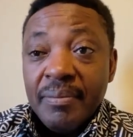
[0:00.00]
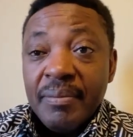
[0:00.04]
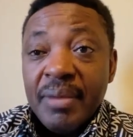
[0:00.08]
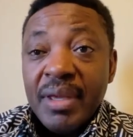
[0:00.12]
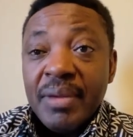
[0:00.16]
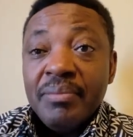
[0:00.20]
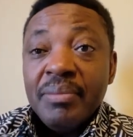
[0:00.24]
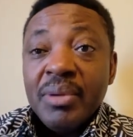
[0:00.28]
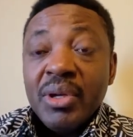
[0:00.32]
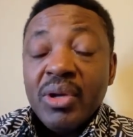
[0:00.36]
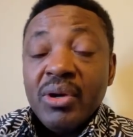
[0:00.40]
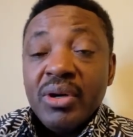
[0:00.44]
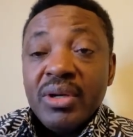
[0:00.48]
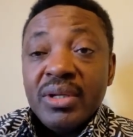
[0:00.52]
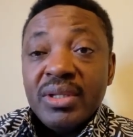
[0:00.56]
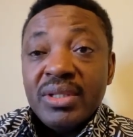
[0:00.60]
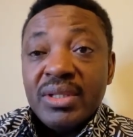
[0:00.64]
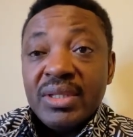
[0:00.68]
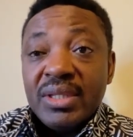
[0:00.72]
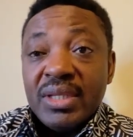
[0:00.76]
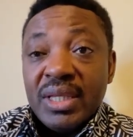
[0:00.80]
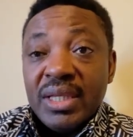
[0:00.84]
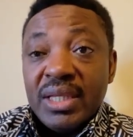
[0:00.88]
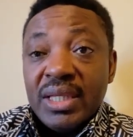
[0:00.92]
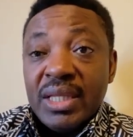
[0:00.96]
But
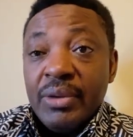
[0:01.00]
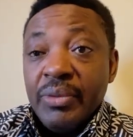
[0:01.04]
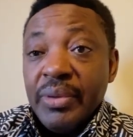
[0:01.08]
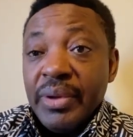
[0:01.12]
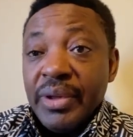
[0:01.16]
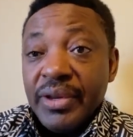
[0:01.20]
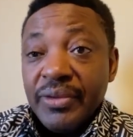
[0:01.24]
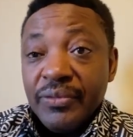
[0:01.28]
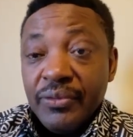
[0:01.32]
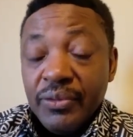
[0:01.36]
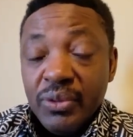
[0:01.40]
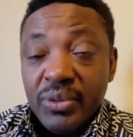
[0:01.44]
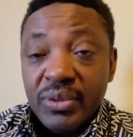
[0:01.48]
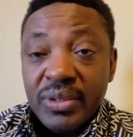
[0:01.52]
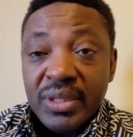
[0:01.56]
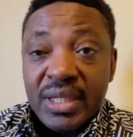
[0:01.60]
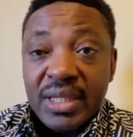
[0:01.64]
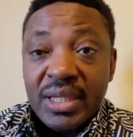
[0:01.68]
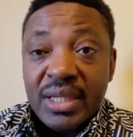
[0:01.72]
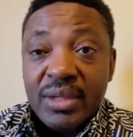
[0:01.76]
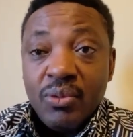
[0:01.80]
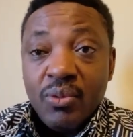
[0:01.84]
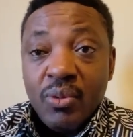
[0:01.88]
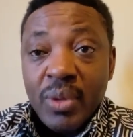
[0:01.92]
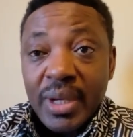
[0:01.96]
because they were
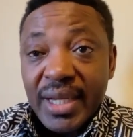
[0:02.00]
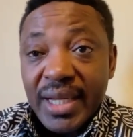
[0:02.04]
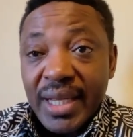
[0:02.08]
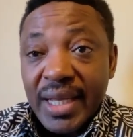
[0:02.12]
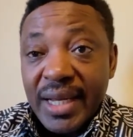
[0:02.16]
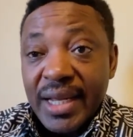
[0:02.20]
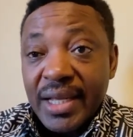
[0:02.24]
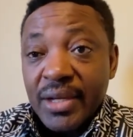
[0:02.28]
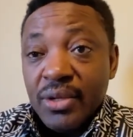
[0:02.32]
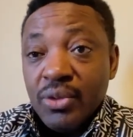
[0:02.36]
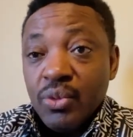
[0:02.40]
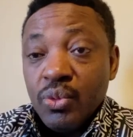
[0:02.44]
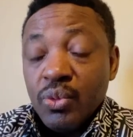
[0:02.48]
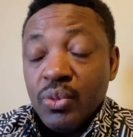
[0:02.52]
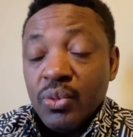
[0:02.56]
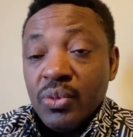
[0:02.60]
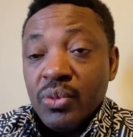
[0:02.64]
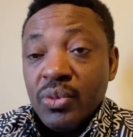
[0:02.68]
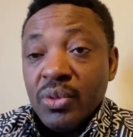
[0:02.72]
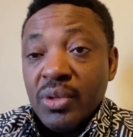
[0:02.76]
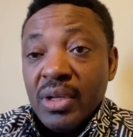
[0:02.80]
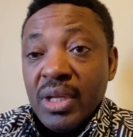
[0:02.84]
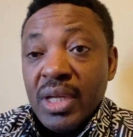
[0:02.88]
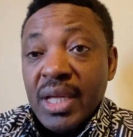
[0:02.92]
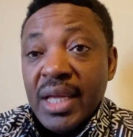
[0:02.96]
refusing, what can I do?
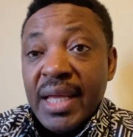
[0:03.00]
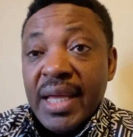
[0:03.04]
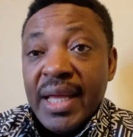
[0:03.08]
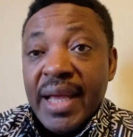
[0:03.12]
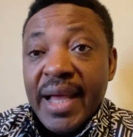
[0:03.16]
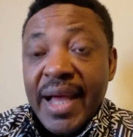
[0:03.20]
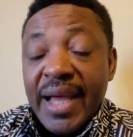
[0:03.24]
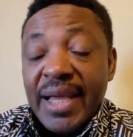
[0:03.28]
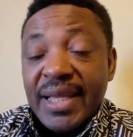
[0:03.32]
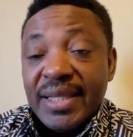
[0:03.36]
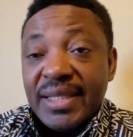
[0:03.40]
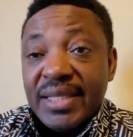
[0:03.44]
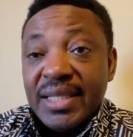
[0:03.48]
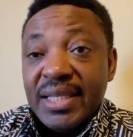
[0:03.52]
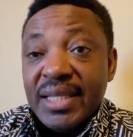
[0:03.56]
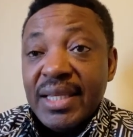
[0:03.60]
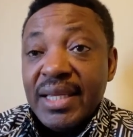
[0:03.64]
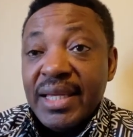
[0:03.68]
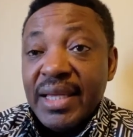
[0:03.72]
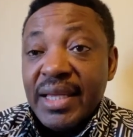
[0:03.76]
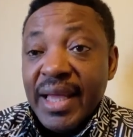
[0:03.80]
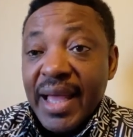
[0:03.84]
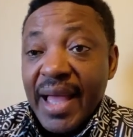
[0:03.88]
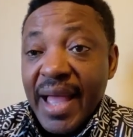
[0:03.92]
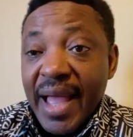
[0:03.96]
I
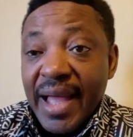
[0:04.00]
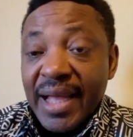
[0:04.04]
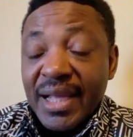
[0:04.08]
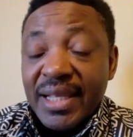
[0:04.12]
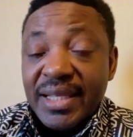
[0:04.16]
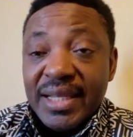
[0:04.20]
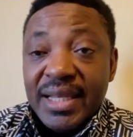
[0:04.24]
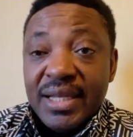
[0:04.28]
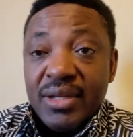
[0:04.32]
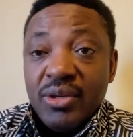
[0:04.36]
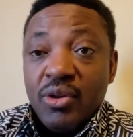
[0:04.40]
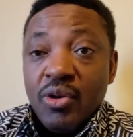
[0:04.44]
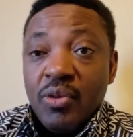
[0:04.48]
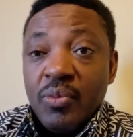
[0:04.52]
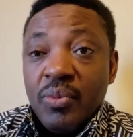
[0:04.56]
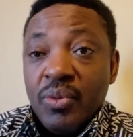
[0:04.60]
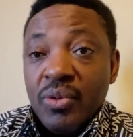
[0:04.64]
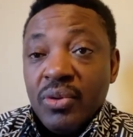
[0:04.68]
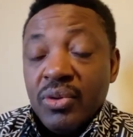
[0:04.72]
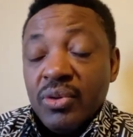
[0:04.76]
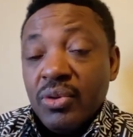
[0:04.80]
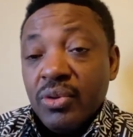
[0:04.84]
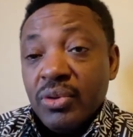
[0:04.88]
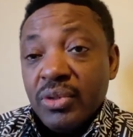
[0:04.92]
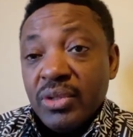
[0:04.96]
still acted
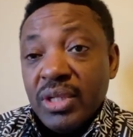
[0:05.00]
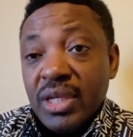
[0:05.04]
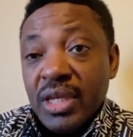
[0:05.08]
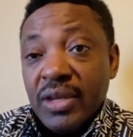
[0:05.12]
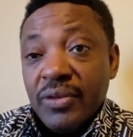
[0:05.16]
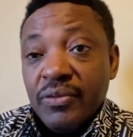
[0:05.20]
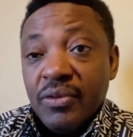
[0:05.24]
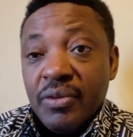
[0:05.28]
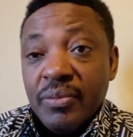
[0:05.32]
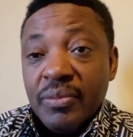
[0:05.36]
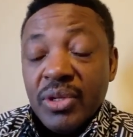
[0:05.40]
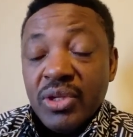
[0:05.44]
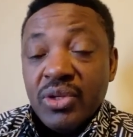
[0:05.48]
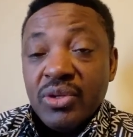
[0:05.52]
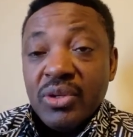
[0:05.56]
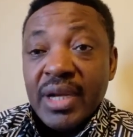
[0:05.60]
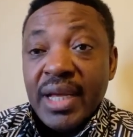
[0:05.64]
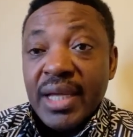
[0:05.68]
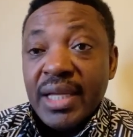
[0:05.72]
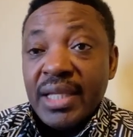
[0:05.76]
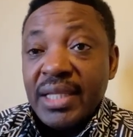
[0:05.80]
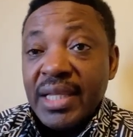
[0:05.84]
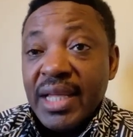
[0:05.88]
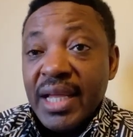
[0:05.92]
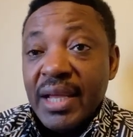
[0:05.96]
upon those information.
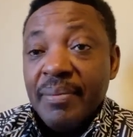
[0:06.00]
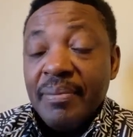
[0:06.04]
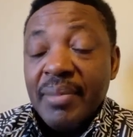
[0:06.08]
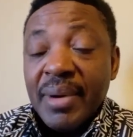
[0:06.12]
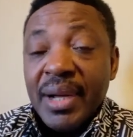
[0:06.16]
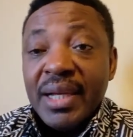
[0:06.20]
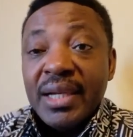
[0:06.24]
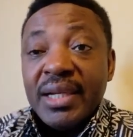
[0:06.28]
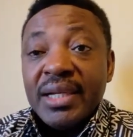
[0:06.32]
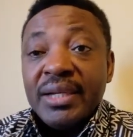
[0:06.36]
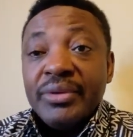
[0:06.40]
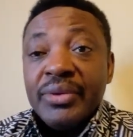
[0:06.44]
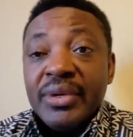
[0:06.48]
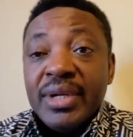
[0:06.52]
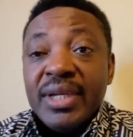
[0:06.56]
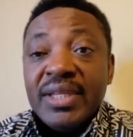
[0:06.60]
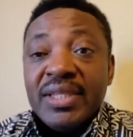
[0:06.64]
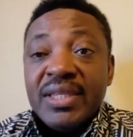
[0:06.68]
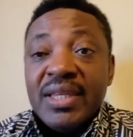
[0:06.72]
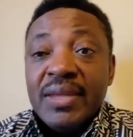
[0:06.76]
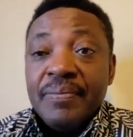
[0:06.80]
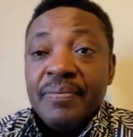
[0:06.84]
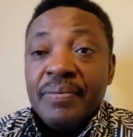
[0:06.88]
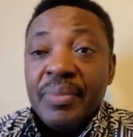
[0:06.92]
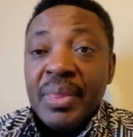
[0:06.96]
I tell Pa,
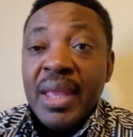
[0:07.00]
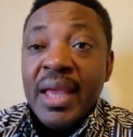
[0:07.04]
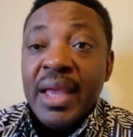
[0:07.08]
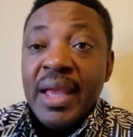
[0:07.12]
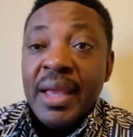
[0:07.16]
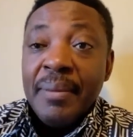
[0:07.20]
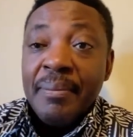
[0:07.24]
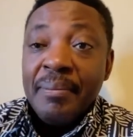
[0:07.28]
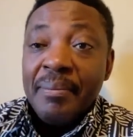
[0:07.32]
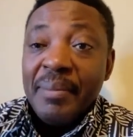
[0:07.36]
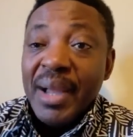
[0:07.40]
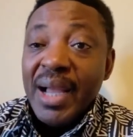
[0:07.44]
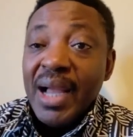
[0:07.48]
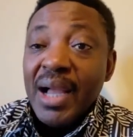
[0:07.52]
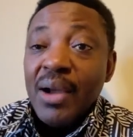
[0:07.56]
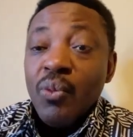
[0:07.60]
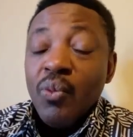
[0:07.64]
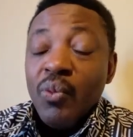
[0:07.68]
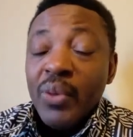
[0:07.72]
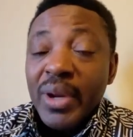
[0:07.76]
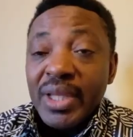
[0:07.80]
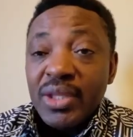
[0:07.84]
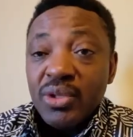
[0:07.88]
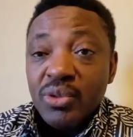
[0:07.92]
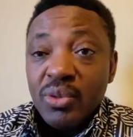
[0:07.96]
release him. Pa
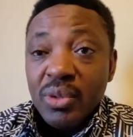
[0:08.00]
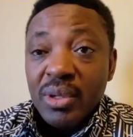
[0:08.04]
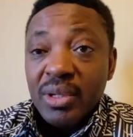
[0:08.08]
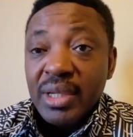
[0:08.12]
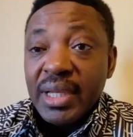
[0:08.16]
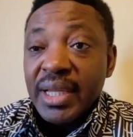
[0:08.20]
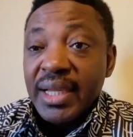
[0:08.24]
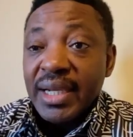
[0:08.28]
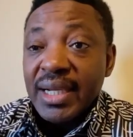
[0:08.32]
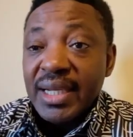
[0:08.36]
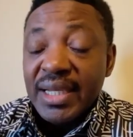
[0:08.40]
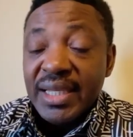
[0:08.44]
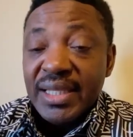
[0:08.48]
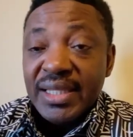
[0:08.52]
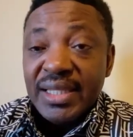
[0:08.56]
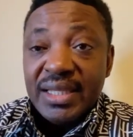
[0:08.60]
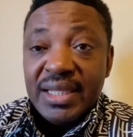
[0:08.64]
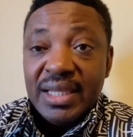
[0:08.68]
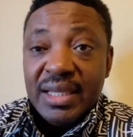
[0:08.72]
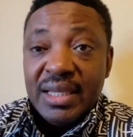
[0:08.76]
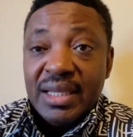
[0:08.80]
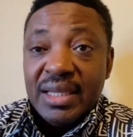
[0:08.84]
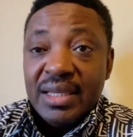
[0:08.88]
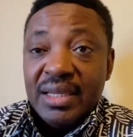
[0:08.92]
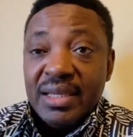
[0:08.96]
went to, they released
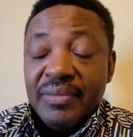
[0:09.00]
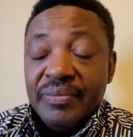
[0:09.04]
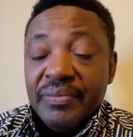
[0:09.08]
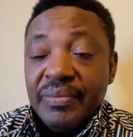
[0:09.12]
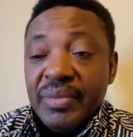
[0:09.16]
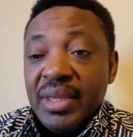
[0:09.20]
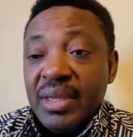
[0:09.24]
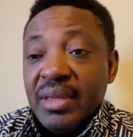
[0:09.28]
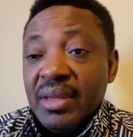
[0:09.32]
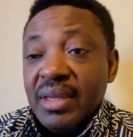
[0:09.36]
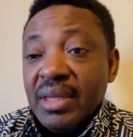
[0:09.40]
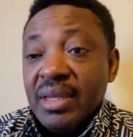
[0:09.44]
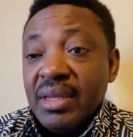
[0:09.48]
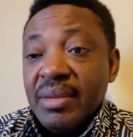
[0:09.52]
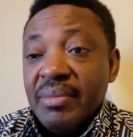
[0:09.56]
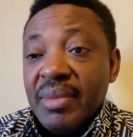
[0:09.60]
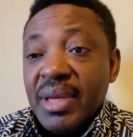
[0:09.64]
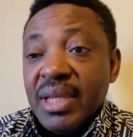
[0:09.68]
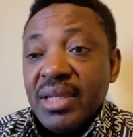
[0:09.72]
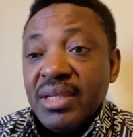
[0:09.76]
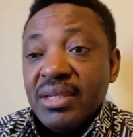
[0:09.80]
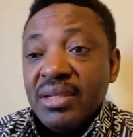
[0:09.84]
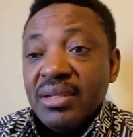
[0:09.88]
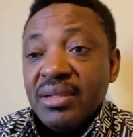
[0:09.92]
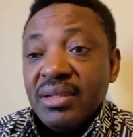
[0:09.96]
the
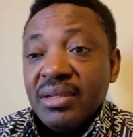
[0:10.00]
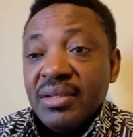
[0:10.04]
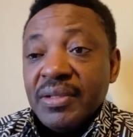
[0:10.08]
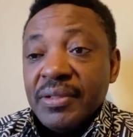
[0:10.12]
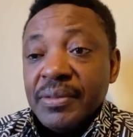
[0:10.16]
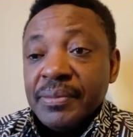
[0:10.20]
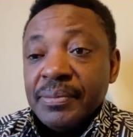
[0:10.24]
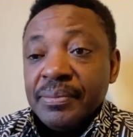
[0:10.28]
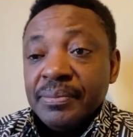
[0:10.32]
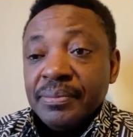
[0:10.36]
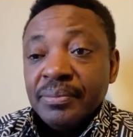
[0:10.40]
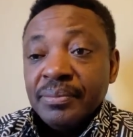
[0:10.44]
Metro